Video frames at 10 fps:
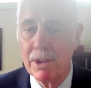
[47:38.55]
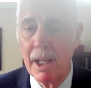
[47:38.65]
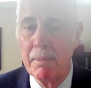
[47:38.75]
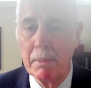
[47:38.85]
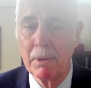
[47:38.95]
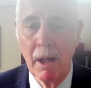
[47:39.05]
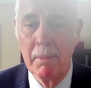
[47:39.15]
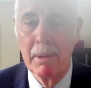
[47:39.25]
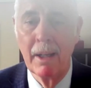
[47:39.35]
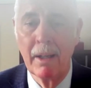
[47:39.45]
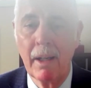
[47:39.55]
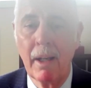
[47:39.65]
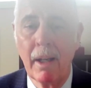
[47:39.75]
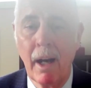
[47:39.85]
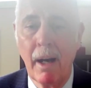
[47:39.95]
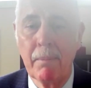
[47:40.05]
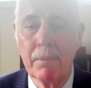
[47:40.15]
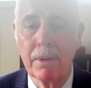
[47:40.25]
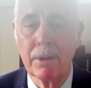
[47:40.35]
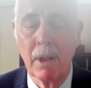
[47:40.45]
It's the same people coming in,
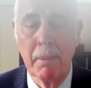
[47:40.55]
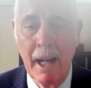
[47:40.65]
um,